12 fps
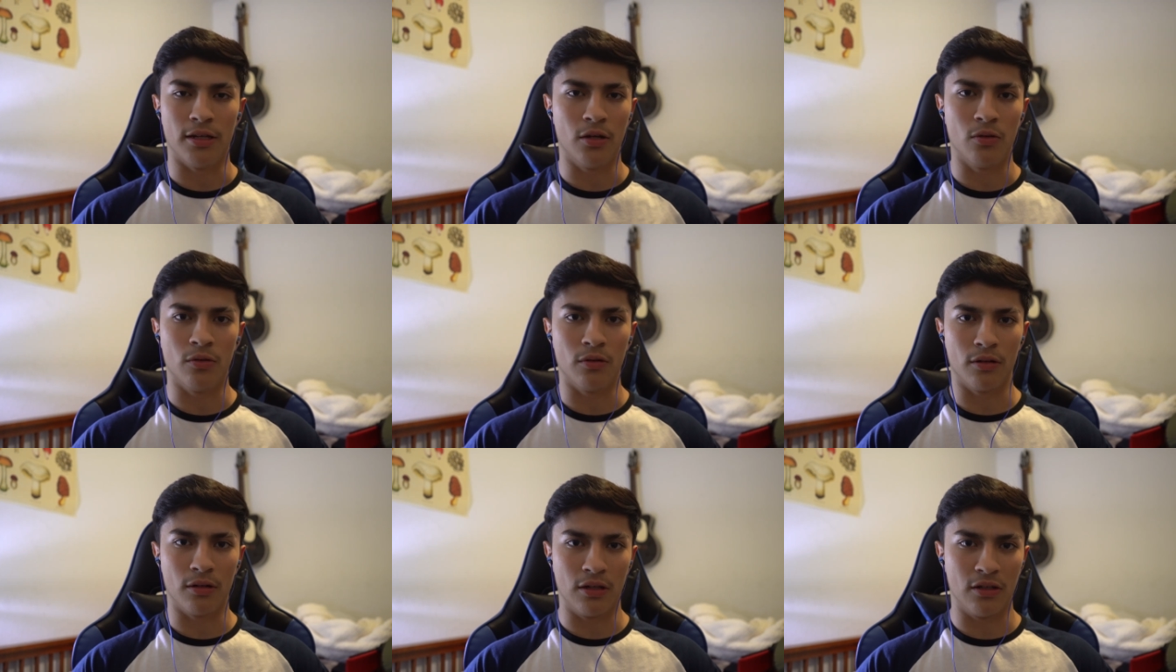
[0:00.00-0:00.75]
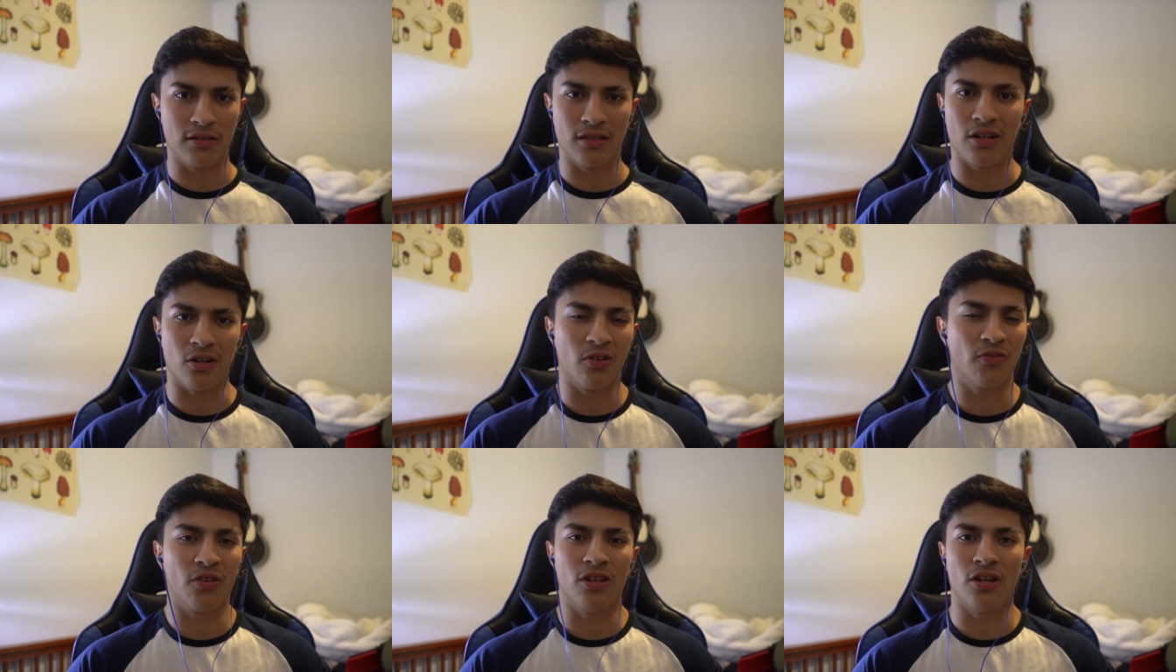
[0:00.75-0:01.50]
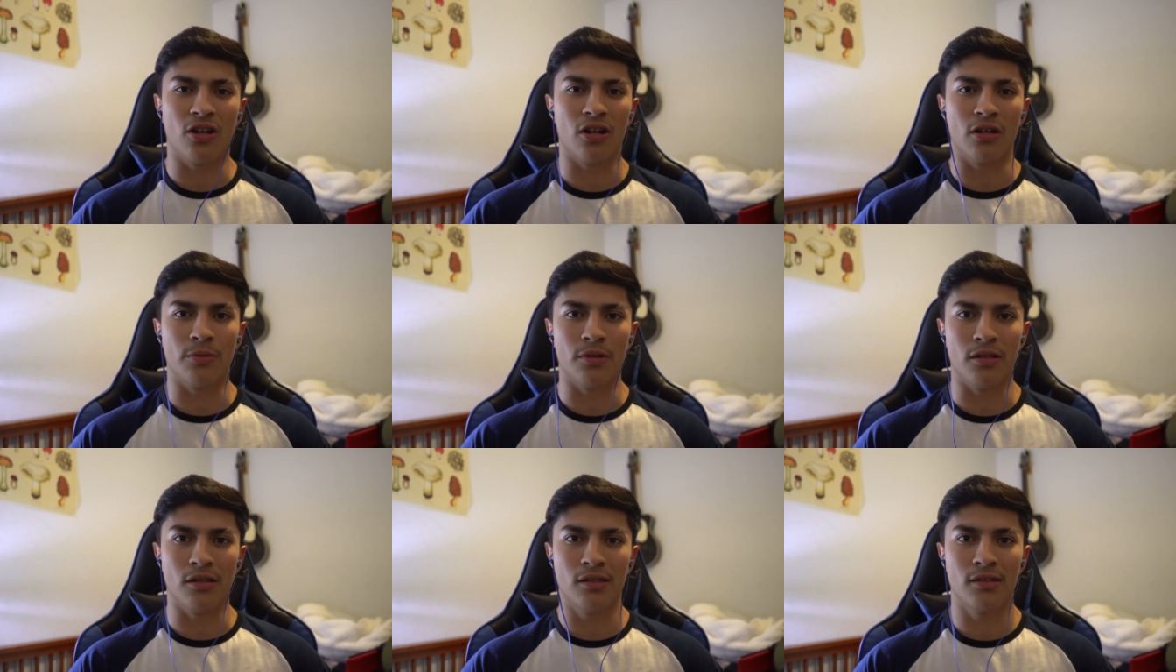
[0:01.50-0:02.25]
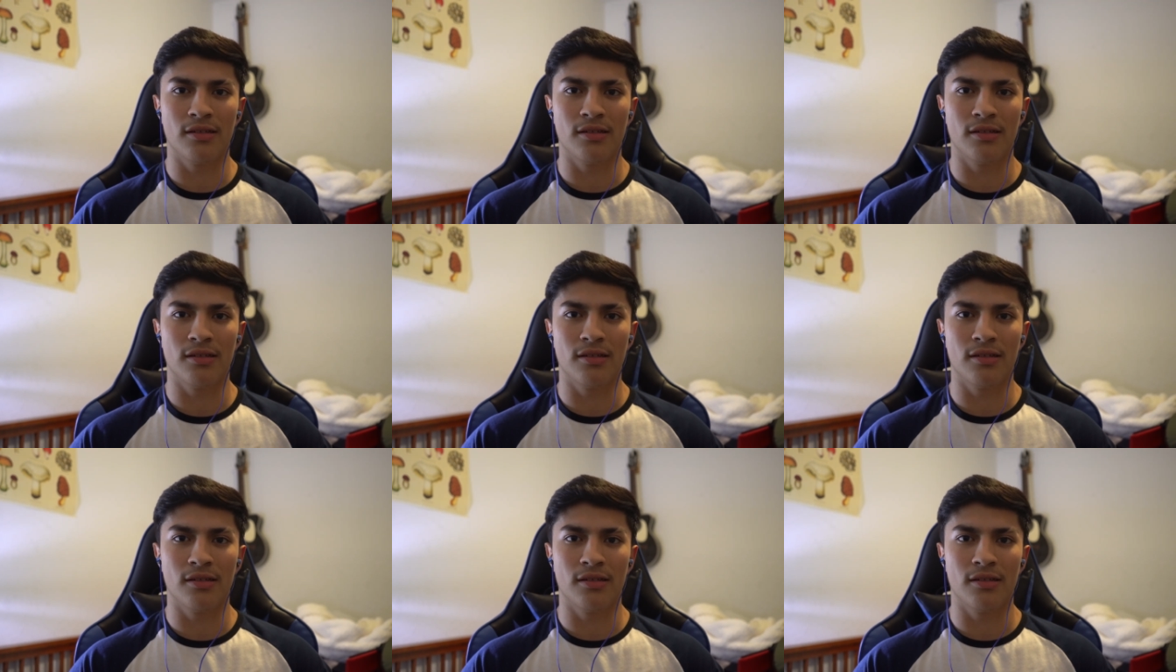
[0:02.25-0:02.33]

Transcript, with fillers: They don't. It's not good for the economy.